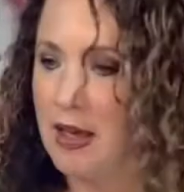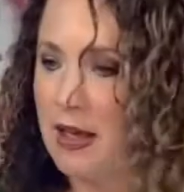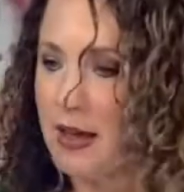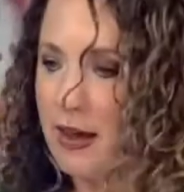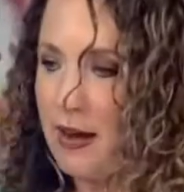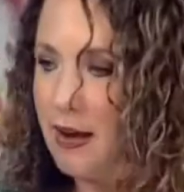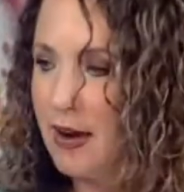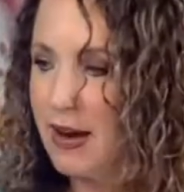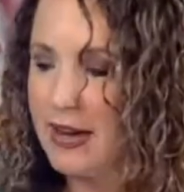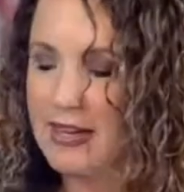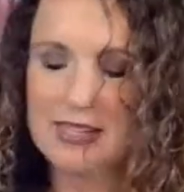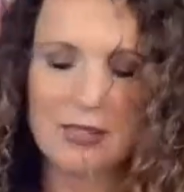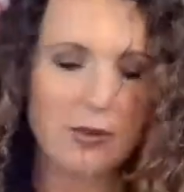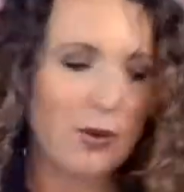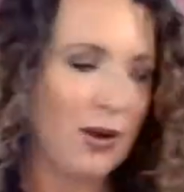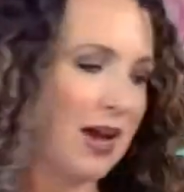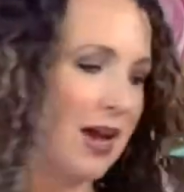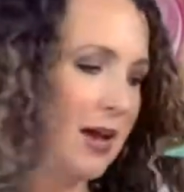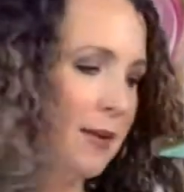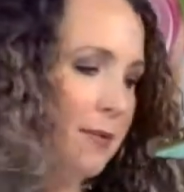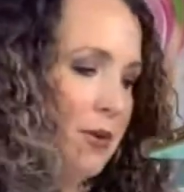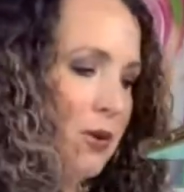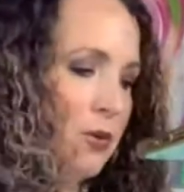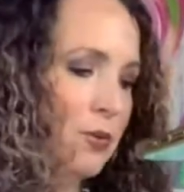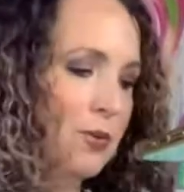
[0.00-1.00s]
All right. So
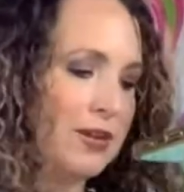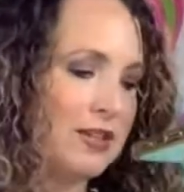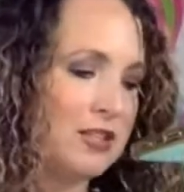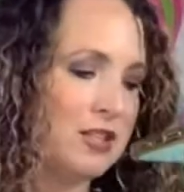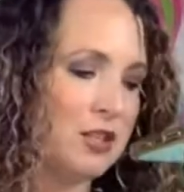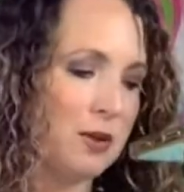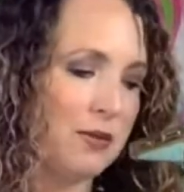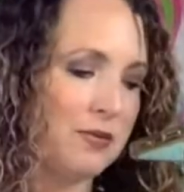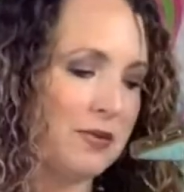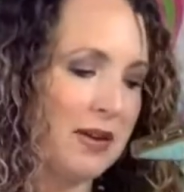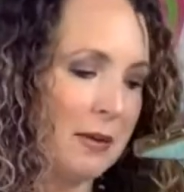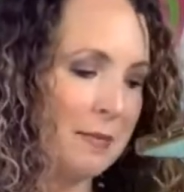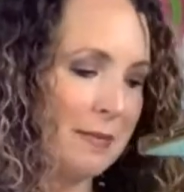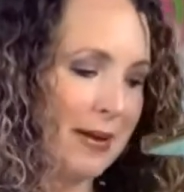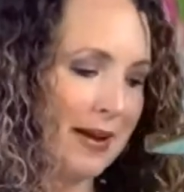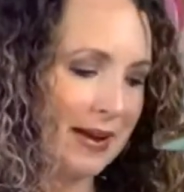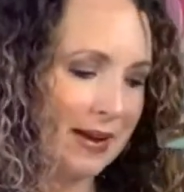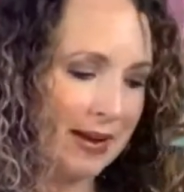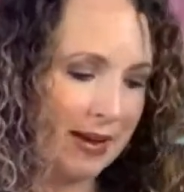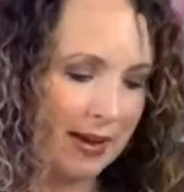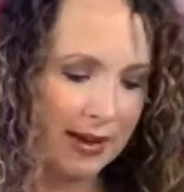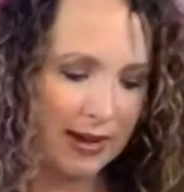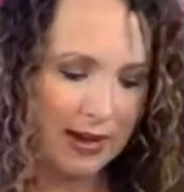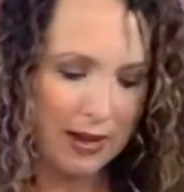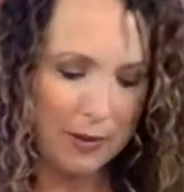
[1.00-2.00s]
I've got my
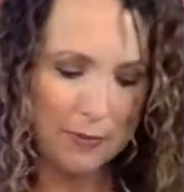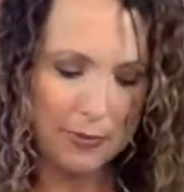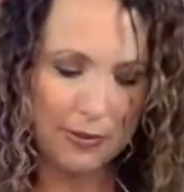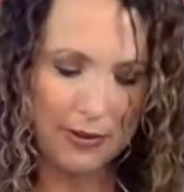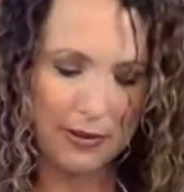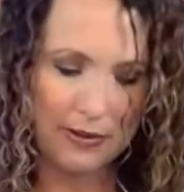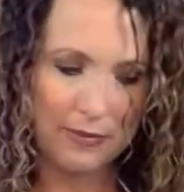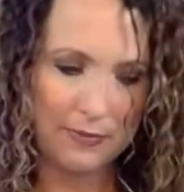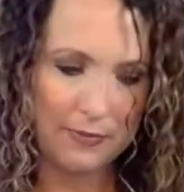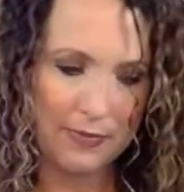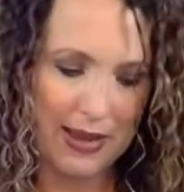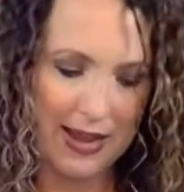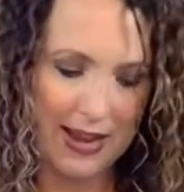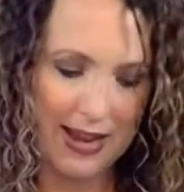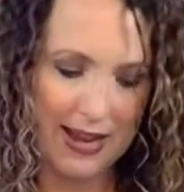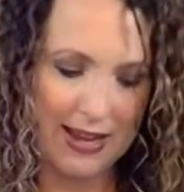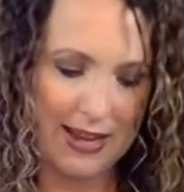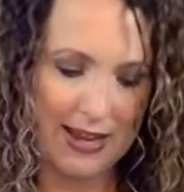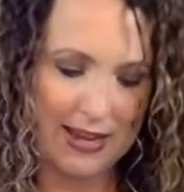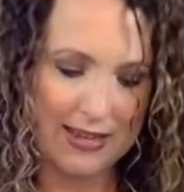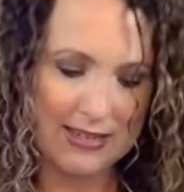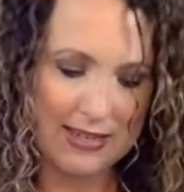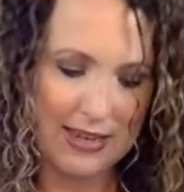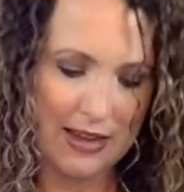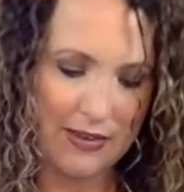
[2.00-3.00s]
cup
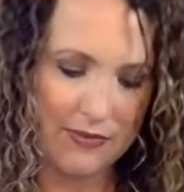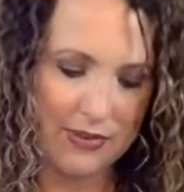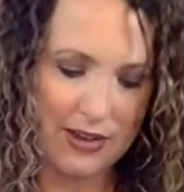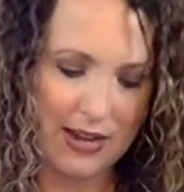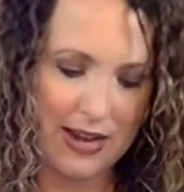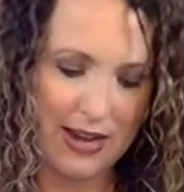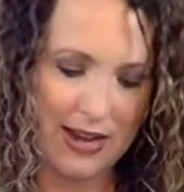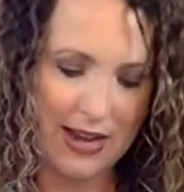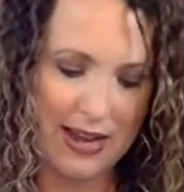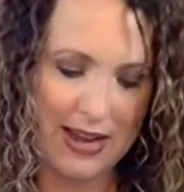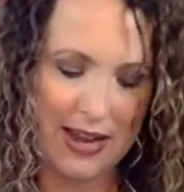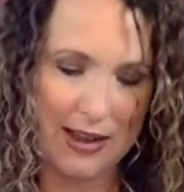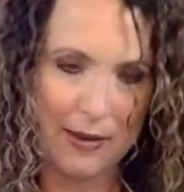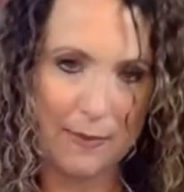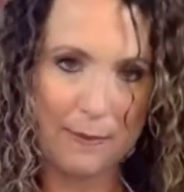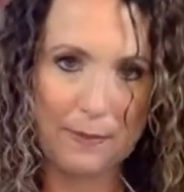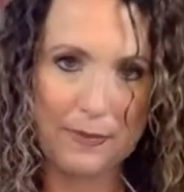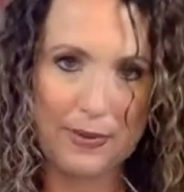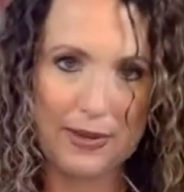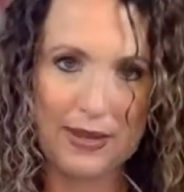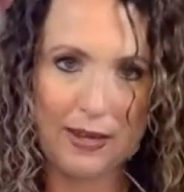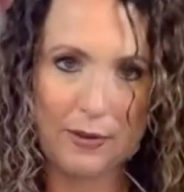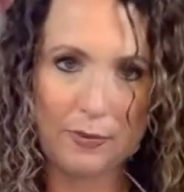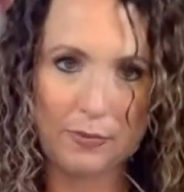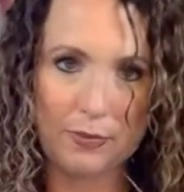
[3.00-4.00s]
and I've got a
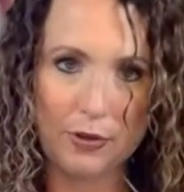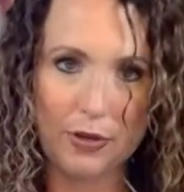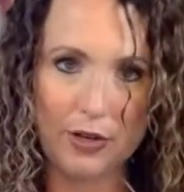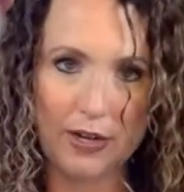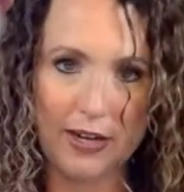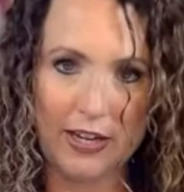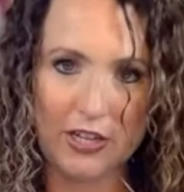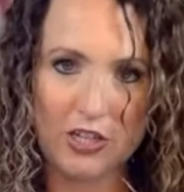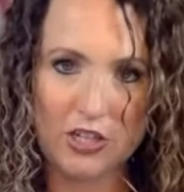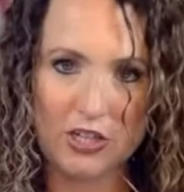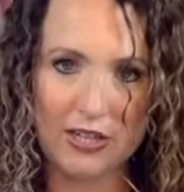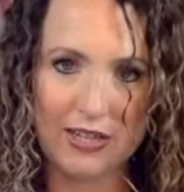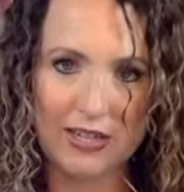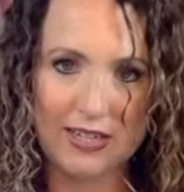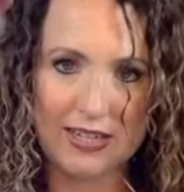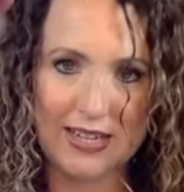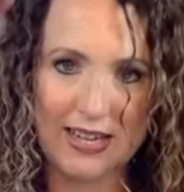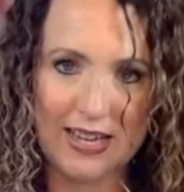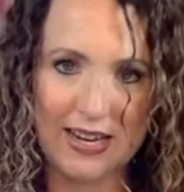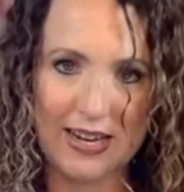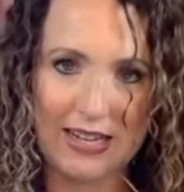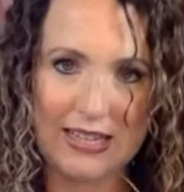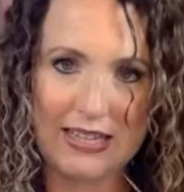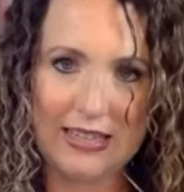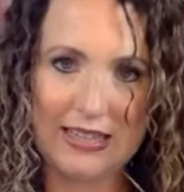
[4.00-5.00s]
big brush. I need to
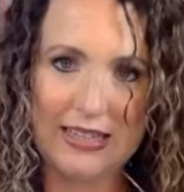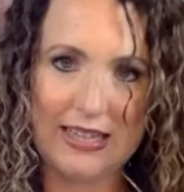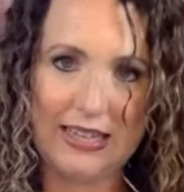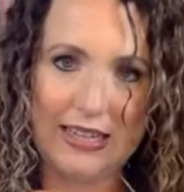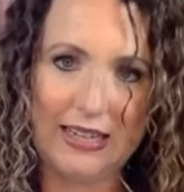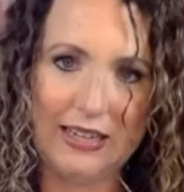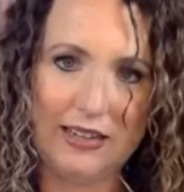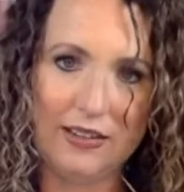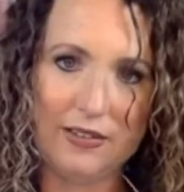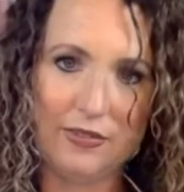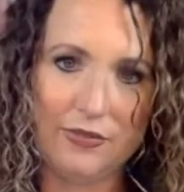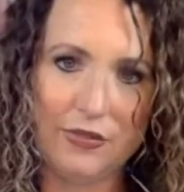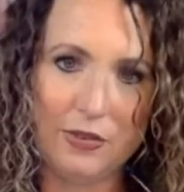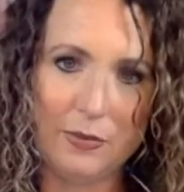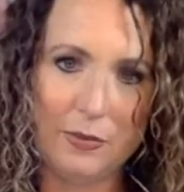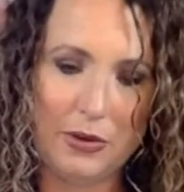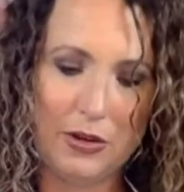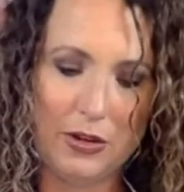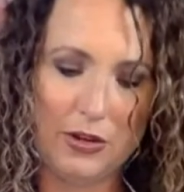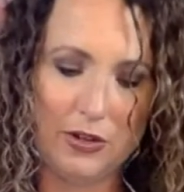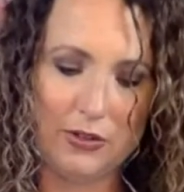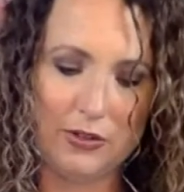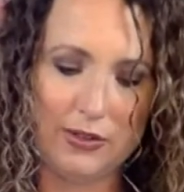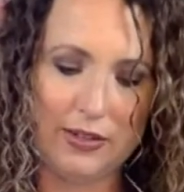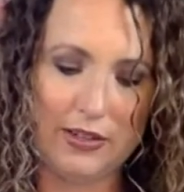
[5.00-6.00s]
kind of clean it from
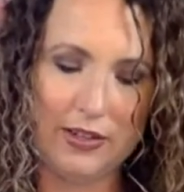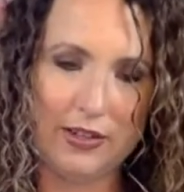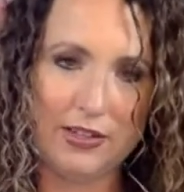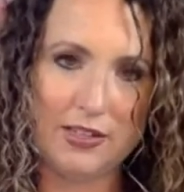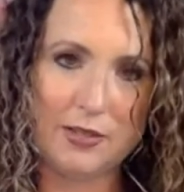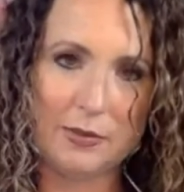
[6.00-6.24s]
earlier.